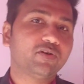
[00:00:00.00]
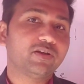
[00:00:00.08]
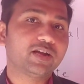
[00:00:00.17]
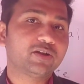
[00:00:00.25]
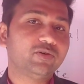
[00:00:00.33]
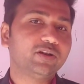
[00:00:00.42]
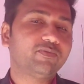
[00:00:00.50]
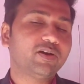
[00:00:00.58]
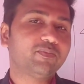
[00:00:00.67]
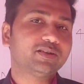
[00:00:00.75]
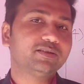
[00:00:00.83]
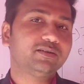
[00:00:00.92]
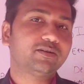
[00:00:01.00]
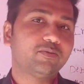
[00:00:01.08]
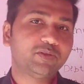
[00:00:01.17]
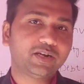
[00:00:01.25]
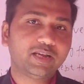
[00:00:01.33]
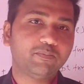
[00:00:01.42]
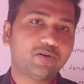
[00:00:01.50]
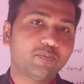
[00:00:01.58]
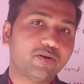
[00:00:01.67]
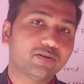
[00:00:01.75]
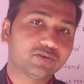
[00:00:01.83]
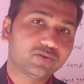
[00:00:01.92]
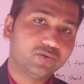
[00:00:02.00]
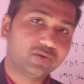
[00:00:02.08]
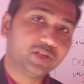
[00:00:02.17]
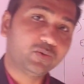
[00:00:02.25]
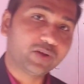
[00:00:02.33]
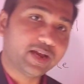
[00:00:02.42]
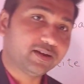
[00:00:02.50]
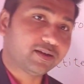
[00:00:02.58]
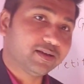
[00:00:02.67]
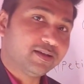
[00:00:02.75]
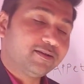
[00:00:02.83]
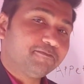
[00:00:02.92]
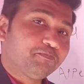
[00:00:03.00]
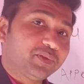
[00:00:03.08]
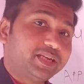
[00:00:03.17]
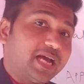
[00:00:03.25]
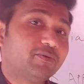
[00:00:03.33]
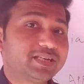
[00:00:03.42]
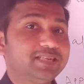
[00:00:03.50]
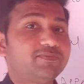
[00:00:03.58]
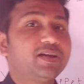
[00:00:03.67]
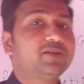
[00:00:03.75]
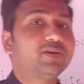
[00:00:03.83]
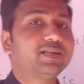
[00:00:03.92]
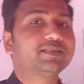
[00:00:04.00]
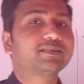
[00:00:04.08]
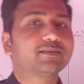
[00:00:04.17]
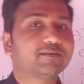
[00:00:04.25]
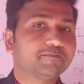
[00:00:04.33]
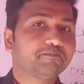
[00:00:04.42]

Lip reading: you allocate 25% of the debt or bond, so you can diversify your risk.